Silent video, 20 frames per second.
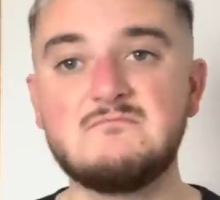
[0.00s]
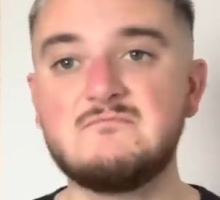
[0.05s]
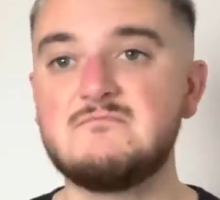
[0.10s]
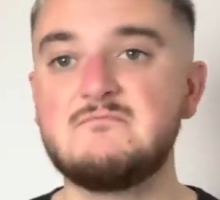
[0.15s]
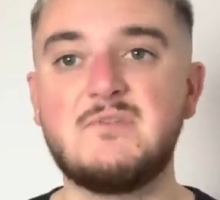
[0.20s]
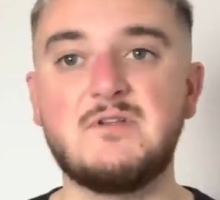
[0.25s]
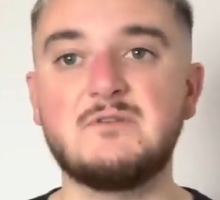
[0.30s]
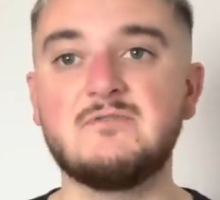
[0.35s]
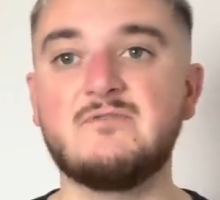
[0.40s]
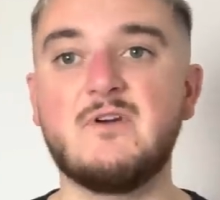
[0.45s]

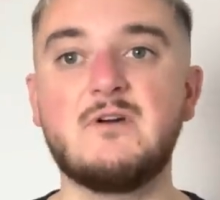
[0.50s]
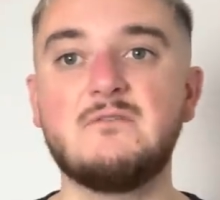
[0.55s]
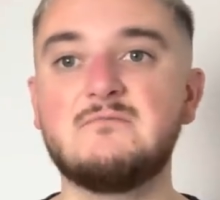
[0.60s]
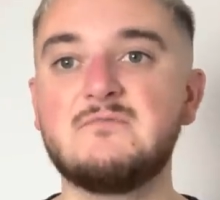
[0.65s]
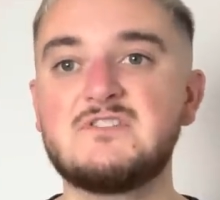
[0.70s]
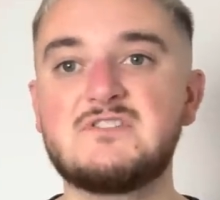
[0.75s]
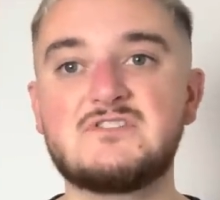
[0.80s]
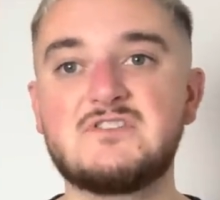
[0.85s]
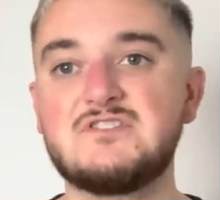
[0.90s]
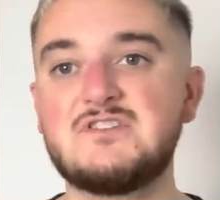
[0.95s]
people around
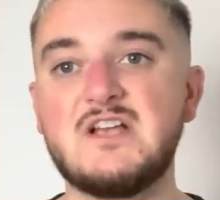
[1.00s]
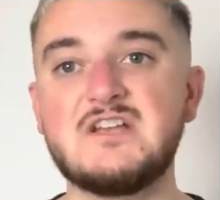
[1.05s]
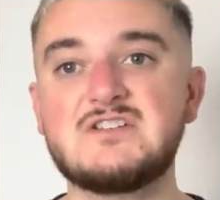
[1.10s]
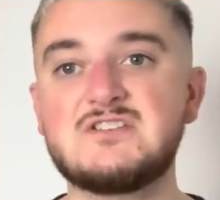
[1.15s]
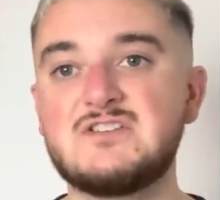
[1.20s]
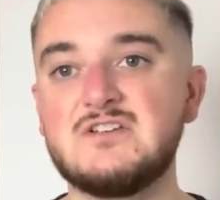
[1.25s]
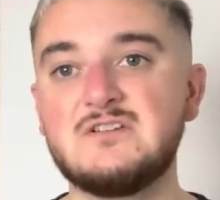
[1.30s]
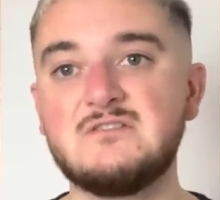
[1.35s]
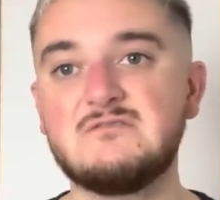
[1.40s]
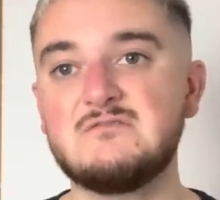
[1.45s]
with
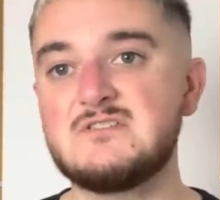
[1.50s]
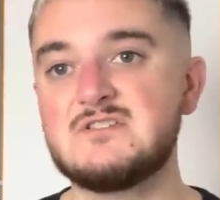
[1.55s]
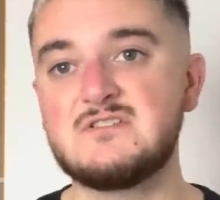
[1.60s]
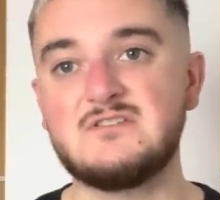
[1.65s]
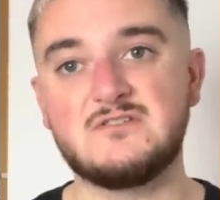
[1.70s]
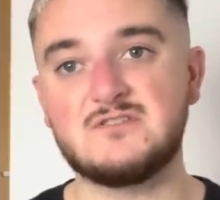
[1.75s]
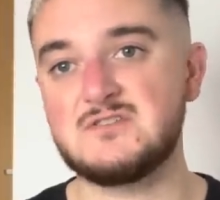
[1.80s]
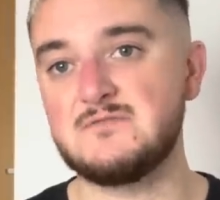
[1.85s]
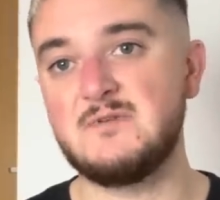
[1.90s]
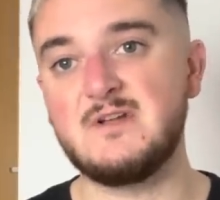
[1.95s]
suggestions
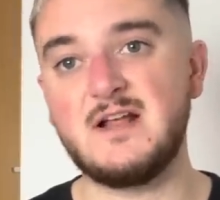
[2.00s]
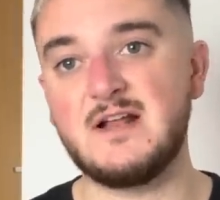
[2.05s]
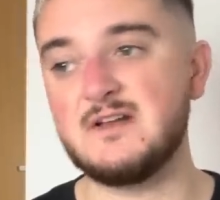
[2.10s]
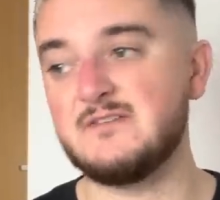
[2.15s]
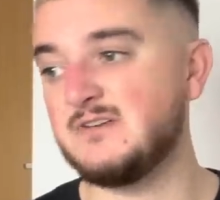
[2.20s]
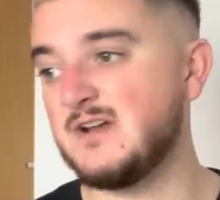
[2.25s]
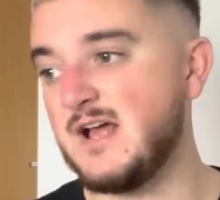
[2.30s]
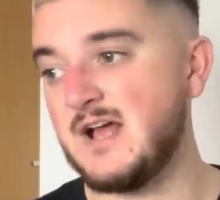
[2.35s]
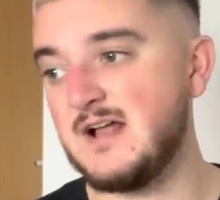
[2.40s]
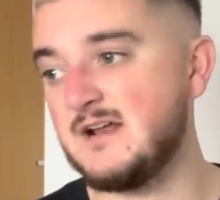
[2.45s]
or something out
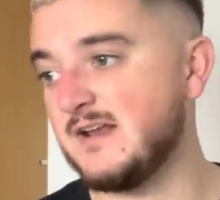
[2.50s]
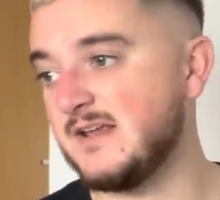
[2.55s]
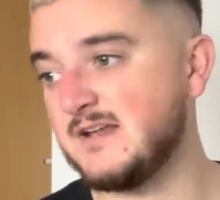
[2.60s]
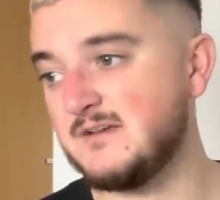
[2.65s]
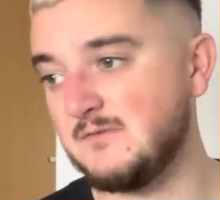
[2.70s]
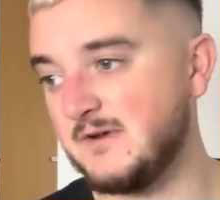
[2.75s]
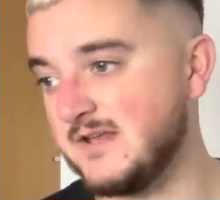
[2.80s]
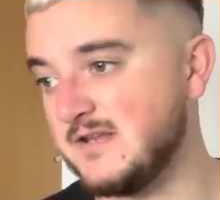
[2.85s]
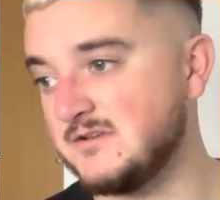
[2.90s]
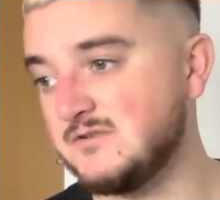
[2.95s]
of an hour,
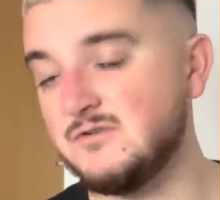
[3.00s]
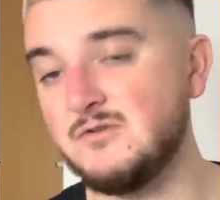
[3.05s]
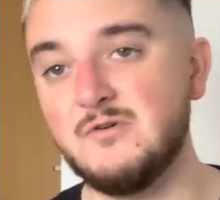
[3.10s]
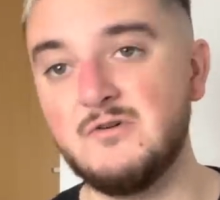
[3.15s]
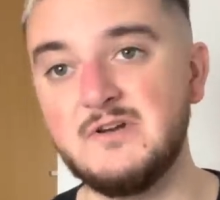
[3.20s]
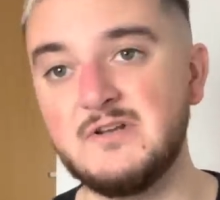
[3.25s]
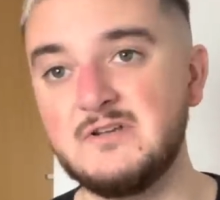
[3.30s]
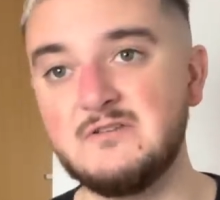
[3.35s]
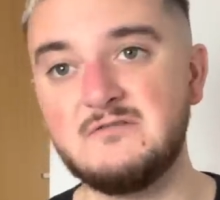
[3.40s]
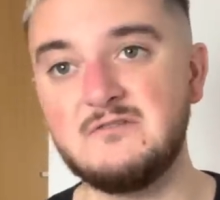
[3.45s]
like where you
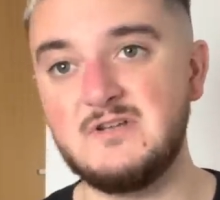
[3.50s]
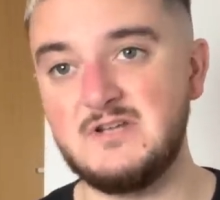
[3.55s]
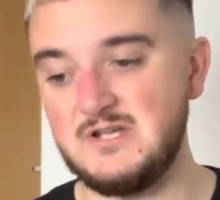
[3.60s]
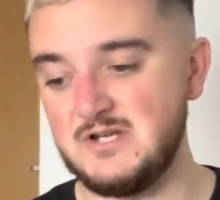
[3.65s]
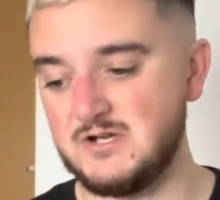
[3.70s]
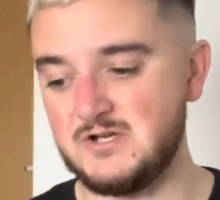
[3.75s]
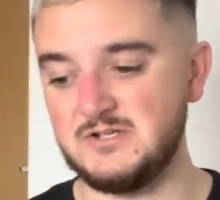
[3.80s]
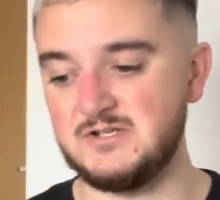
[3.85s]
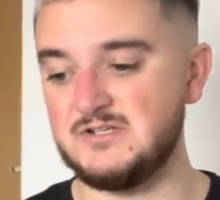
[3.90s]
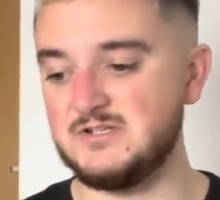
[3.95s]
go and
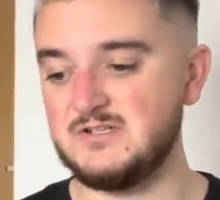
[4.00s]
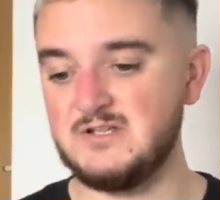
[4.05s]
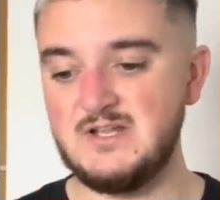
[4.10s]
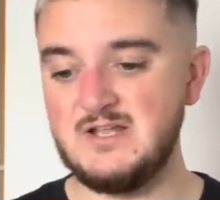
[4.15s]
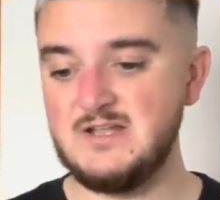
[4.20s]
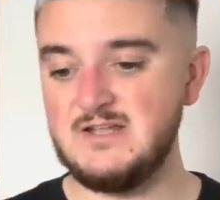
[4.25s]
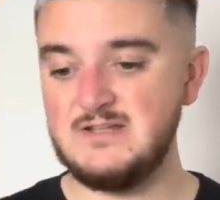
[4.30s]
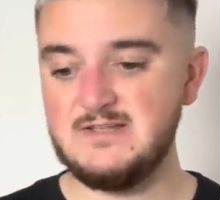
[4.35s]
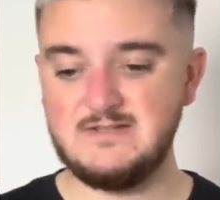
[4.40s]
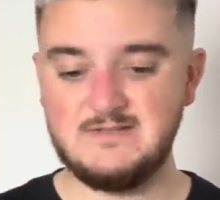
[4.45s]
you could...
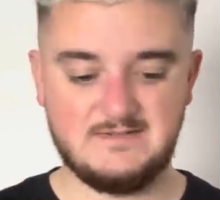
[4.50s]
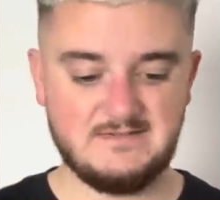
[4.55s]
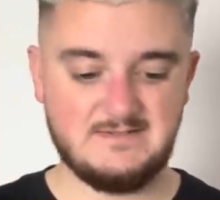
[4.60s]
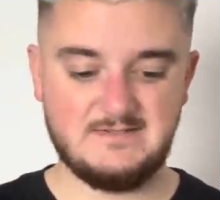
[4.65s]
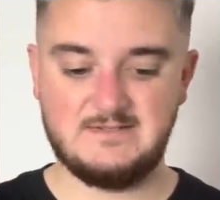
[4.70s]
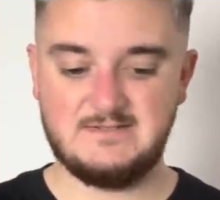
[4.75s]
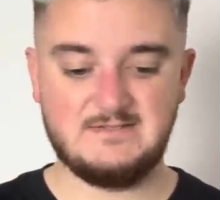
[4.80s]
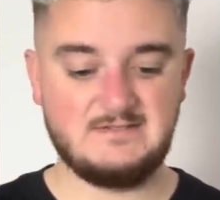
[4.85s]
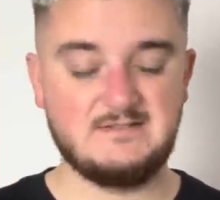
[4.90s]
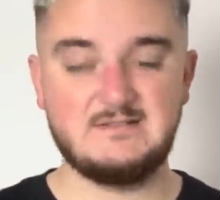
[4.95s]

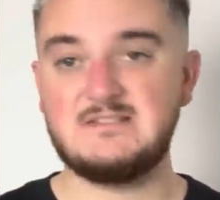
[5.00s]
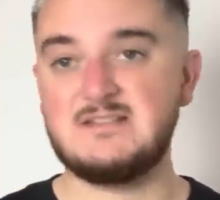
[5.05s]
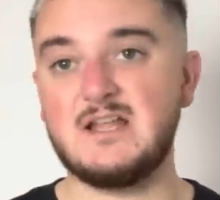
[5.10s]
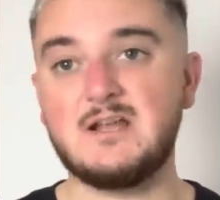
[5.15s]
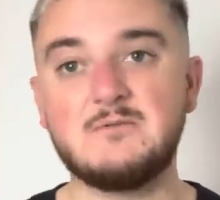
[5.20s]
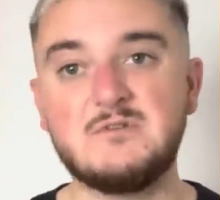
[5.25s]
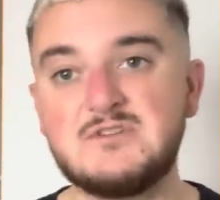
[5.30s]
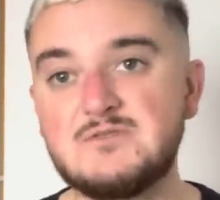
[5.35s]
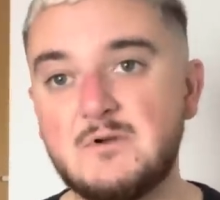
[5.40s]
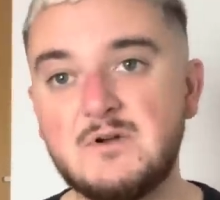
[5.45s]

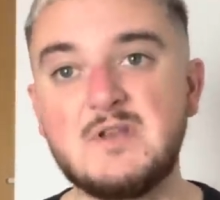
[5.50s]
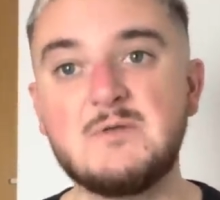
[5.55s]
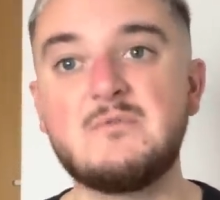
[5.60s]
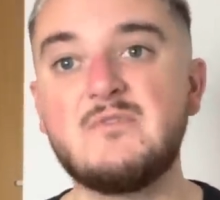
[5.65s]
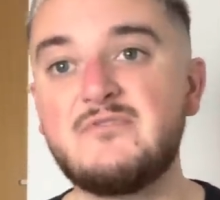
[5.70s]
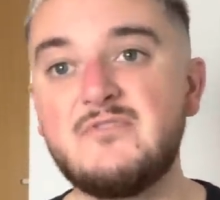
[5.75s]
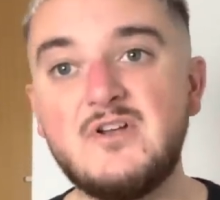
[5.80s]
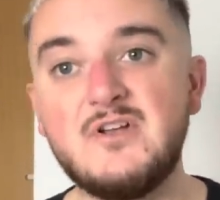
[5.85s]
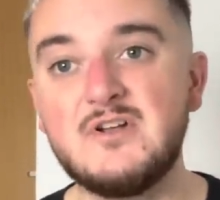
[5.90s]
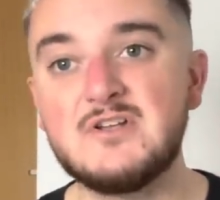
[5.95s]
take which one you
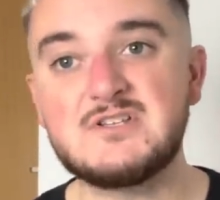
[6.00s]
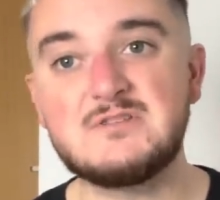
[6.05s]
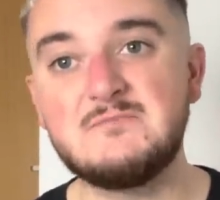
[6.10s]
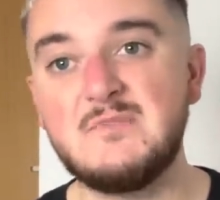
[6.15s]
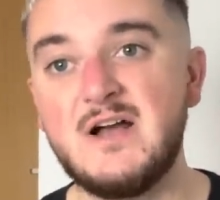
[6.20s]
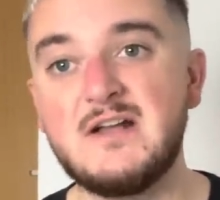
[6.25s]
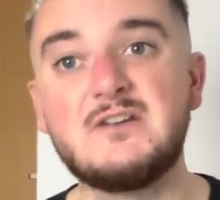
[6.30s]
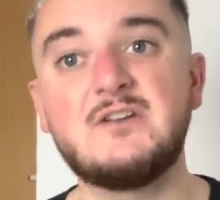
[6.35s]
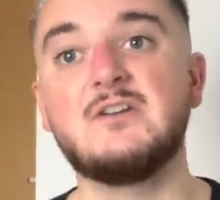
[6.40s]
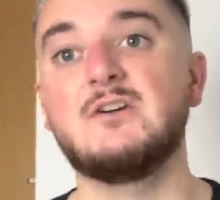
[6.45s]
preferred or something, I don't